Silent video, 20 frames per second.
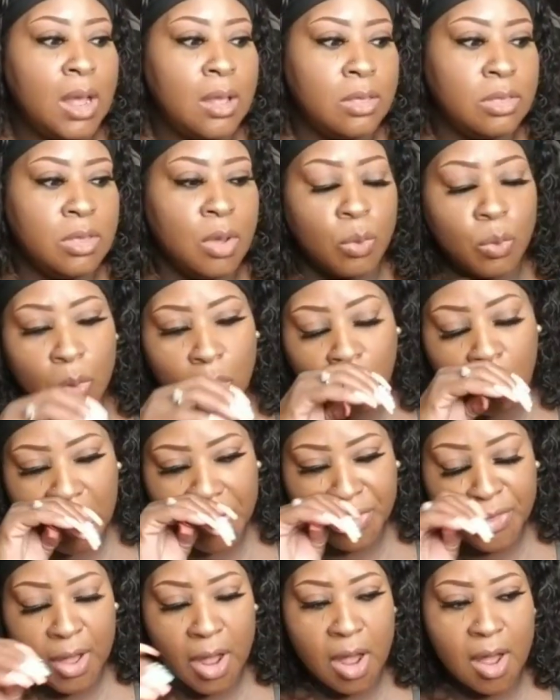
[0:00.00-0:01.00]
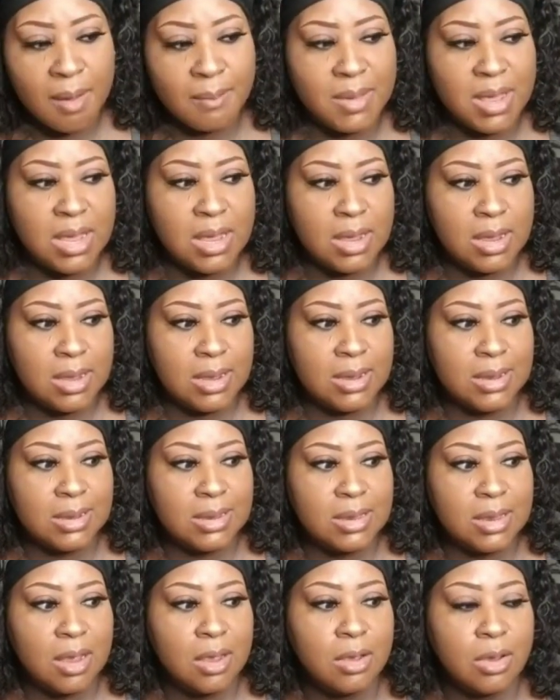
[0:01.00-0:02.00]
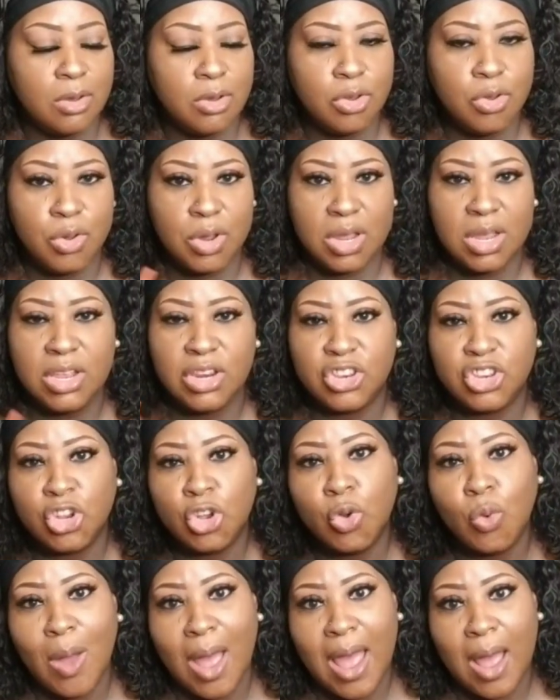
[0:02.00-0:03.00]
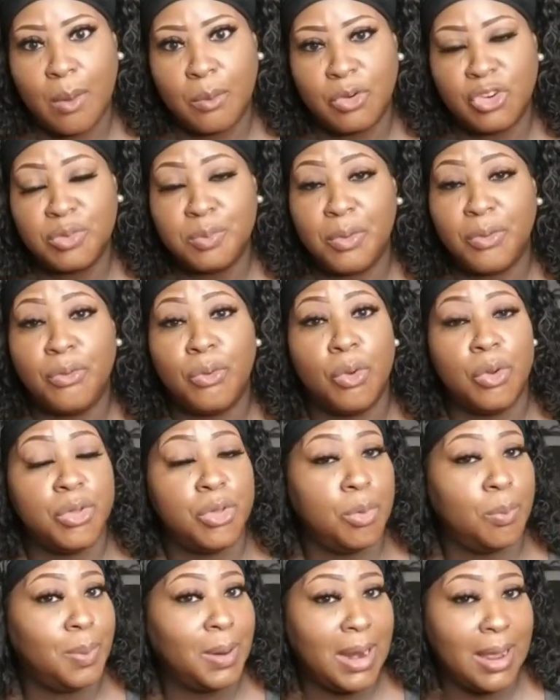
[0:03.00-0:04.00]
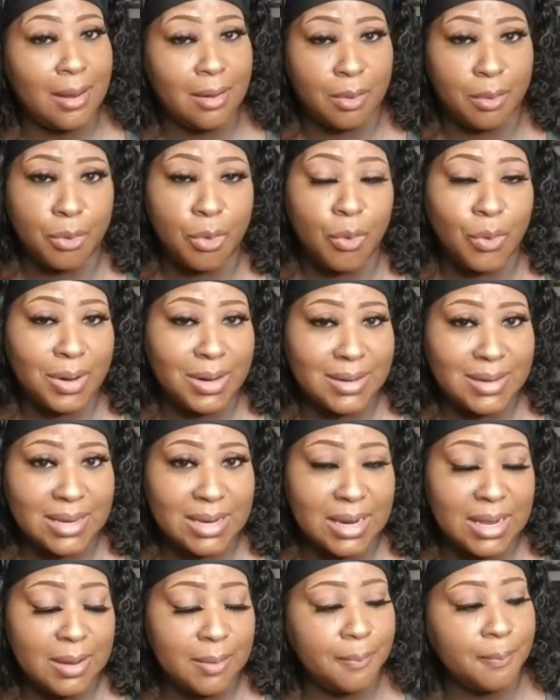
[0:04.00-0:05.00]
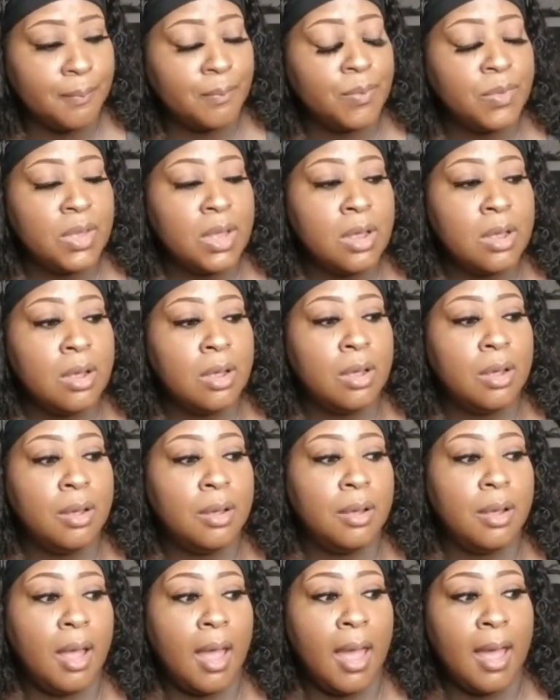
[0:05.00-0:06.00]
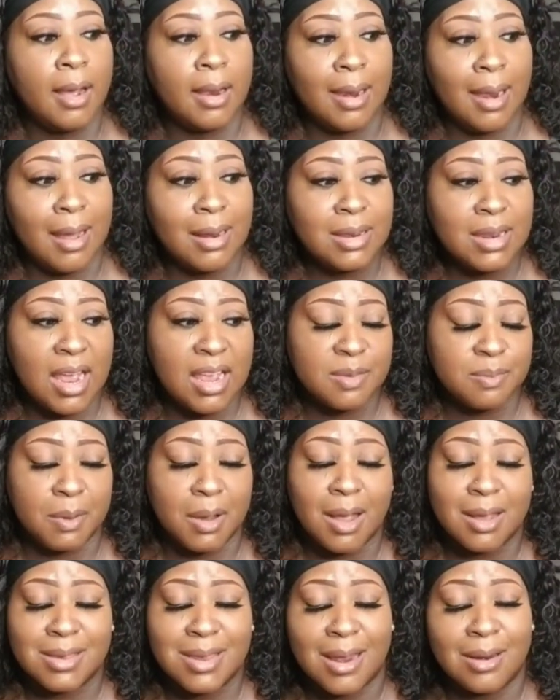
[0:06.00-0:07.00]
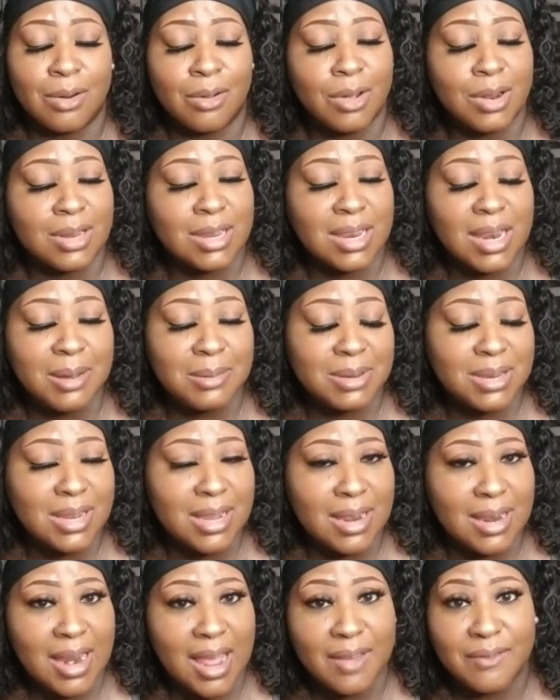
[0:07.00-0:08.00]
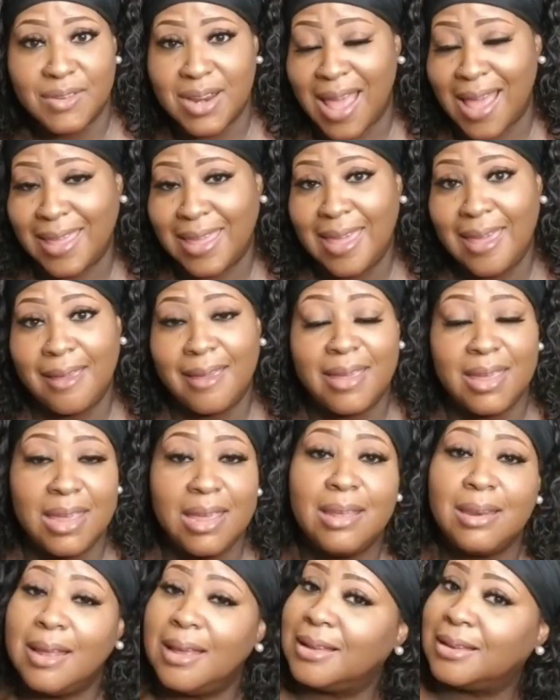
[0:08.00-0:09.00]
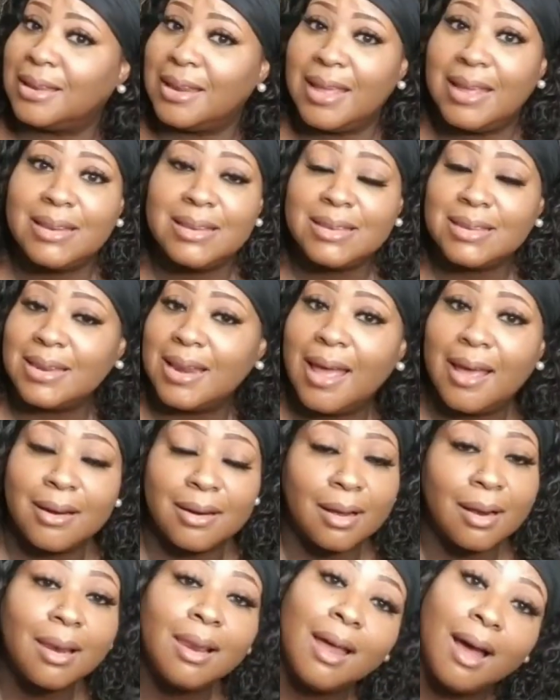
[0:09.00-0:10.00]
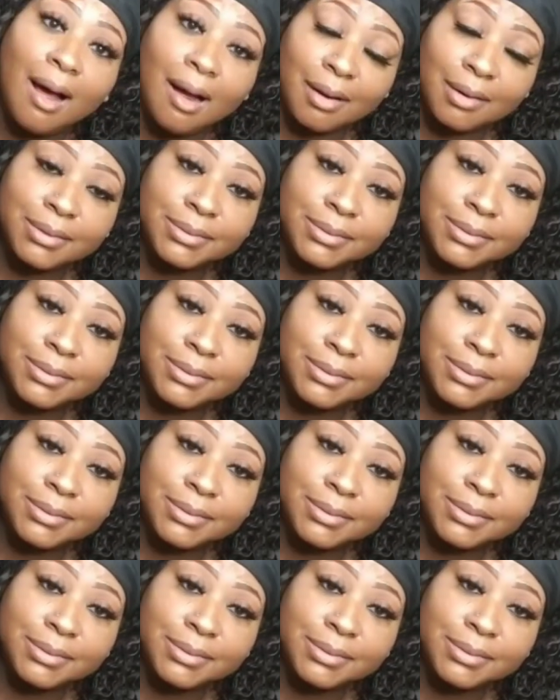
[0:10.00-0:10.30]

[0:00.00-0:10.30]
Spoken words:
the rule of thumb is you eat 2 hours before you plan on going to sleep. And a lot of times, because I don't go to sleep till 11, I can't eat as late as 9 o'clock.